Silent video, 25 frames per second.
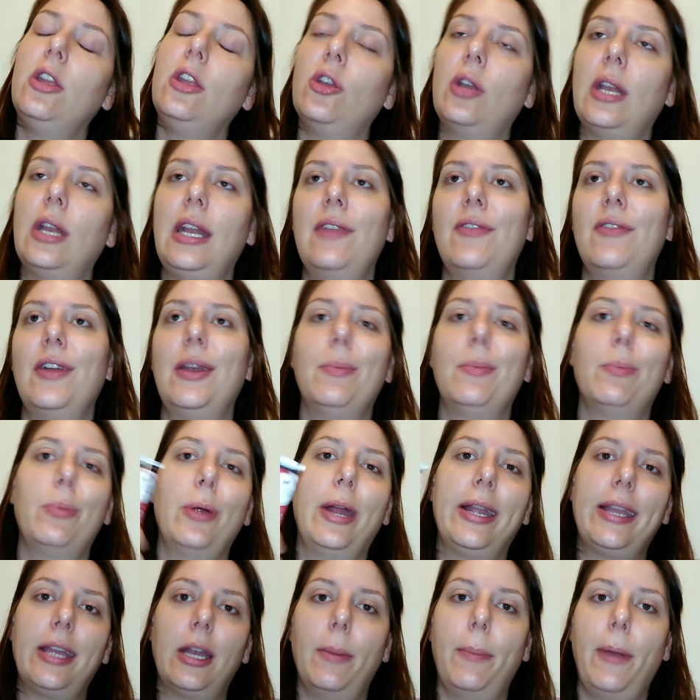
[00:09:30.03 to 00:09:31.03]
You can even
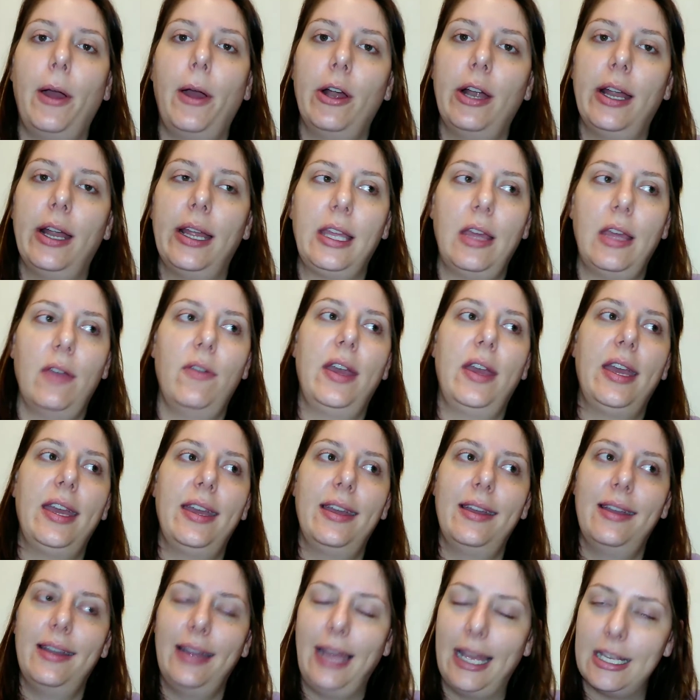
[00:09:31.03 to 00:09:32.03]
break it apart and give it
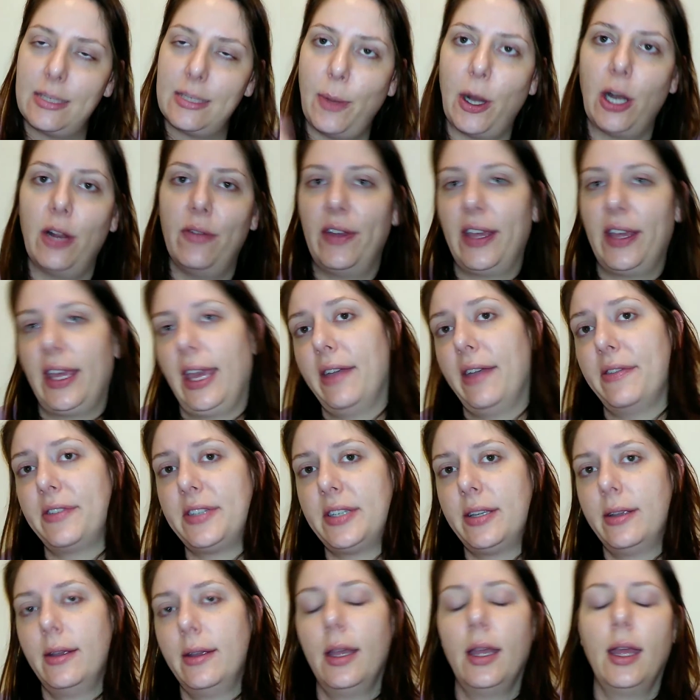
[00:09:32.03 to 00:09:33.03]
as part of a
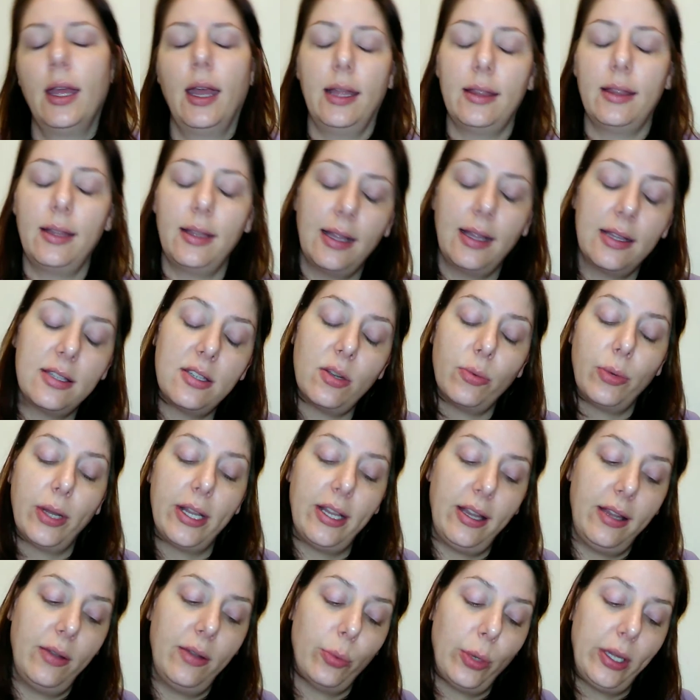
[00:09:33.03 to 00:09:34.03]
gift. I think that's a
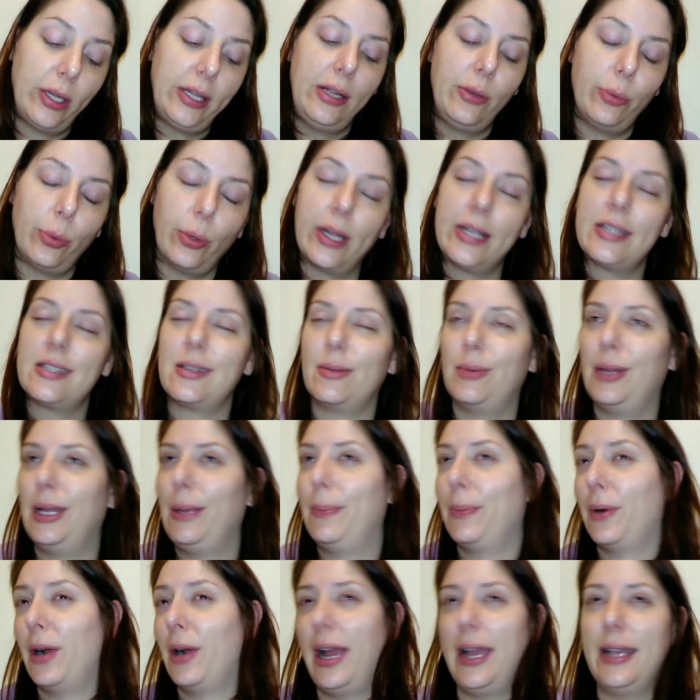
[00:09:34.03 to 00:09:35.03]
real, really
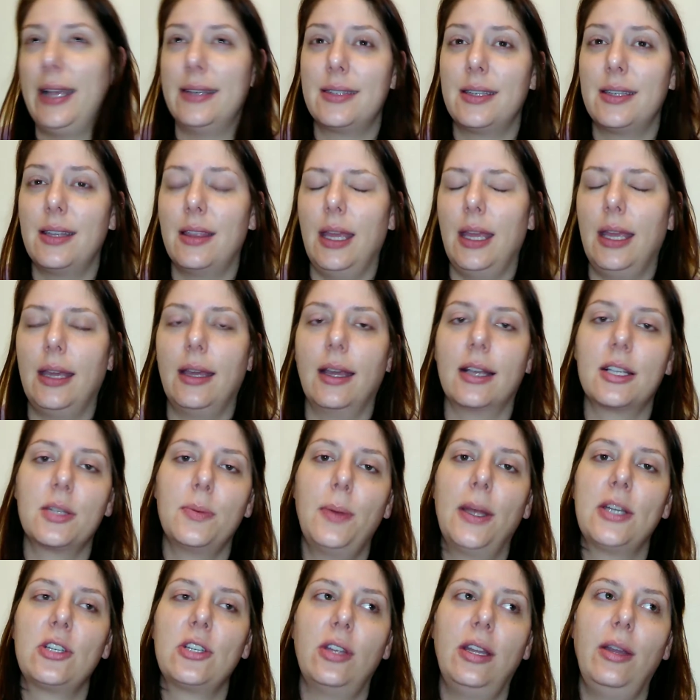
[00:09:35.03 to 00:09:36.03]
reasonably priced thing,
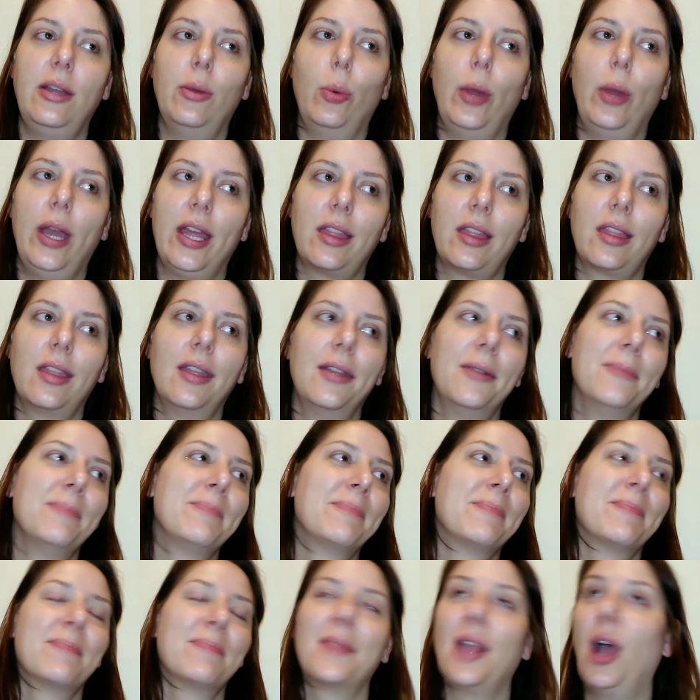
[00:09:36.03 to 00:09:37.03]
especially with
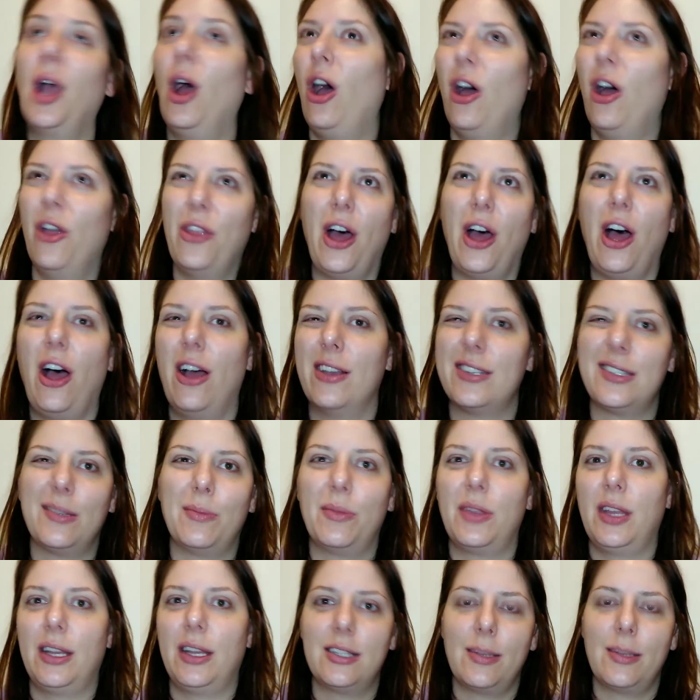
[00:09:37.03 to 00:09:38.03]
all the
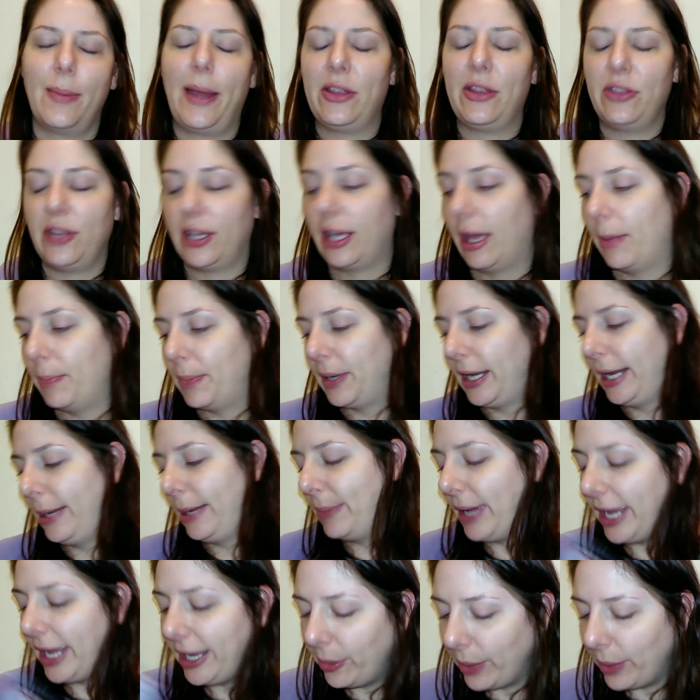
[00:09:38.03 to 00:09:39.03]
awesome things about the company.
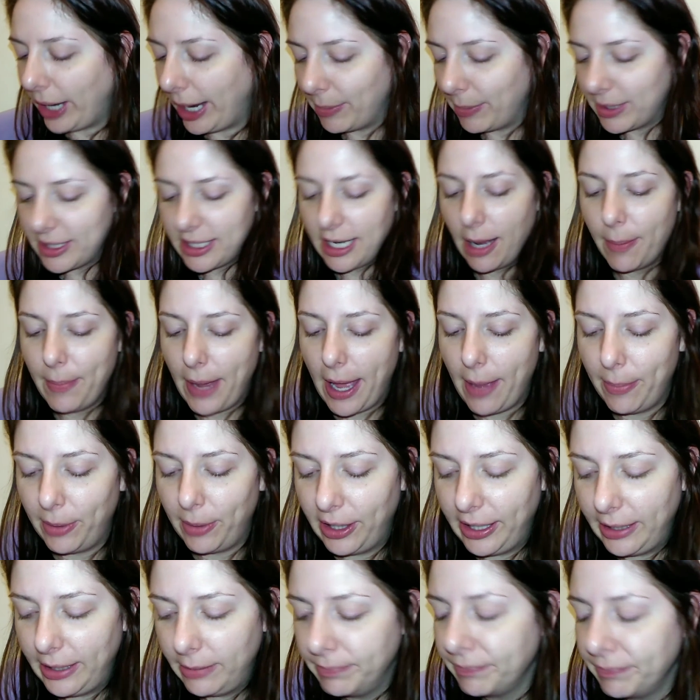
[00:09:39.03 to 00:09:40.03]
But anyway, I'm gonna stop
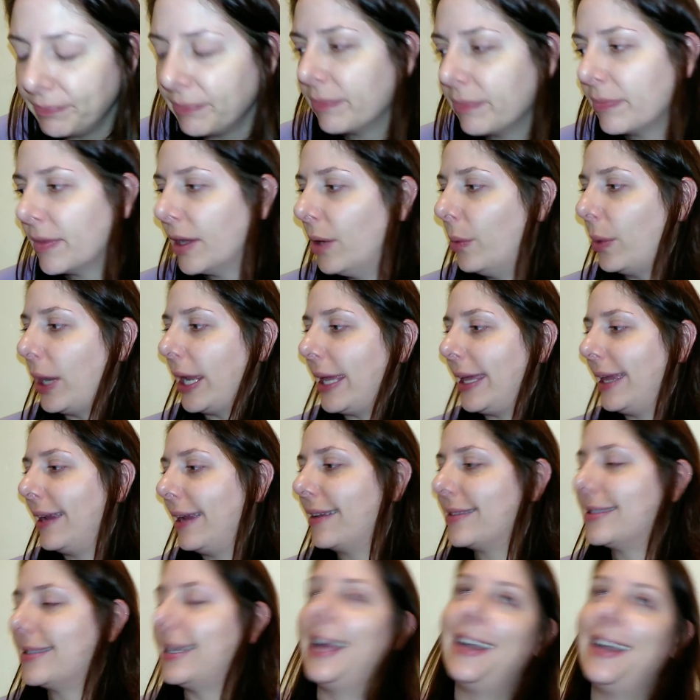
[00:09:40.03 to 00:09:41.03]
babbling. When I get
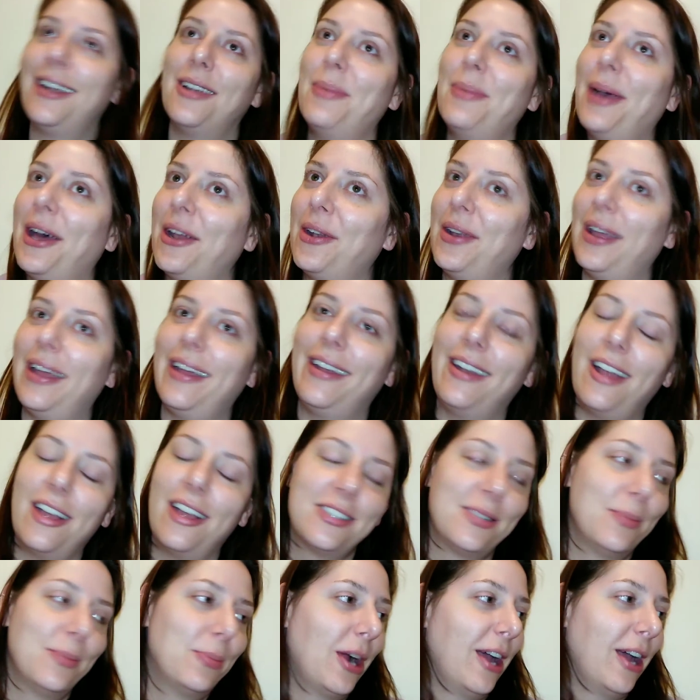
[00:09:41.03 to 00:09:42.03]
excited about an
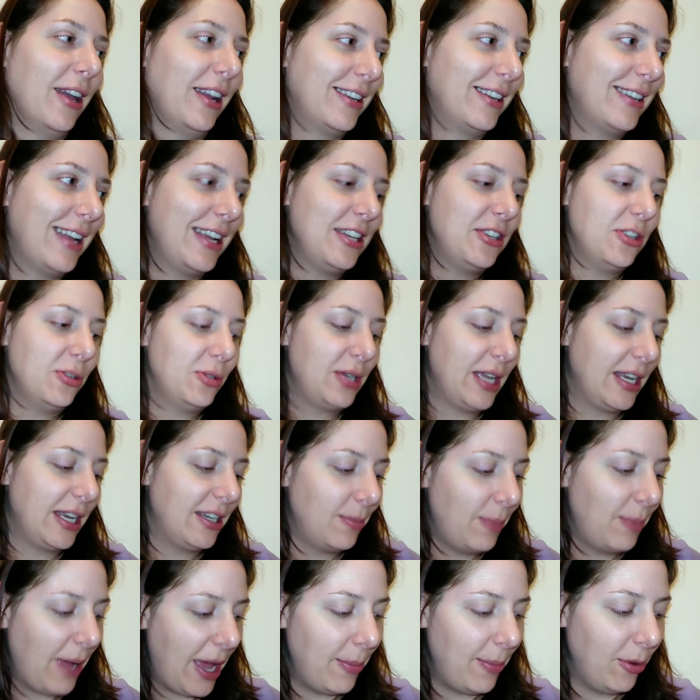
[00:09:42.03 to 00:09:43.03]
awesome product, I do
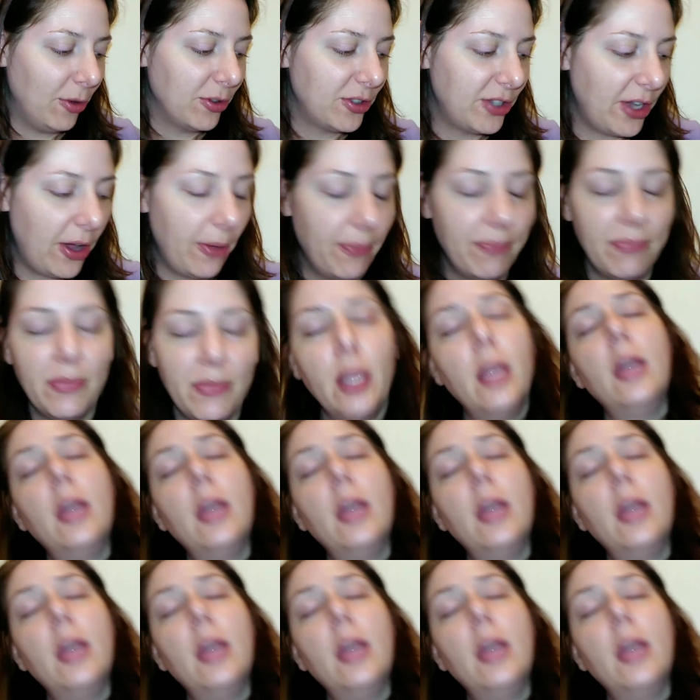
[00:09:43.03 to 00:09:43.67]
tend to babble. So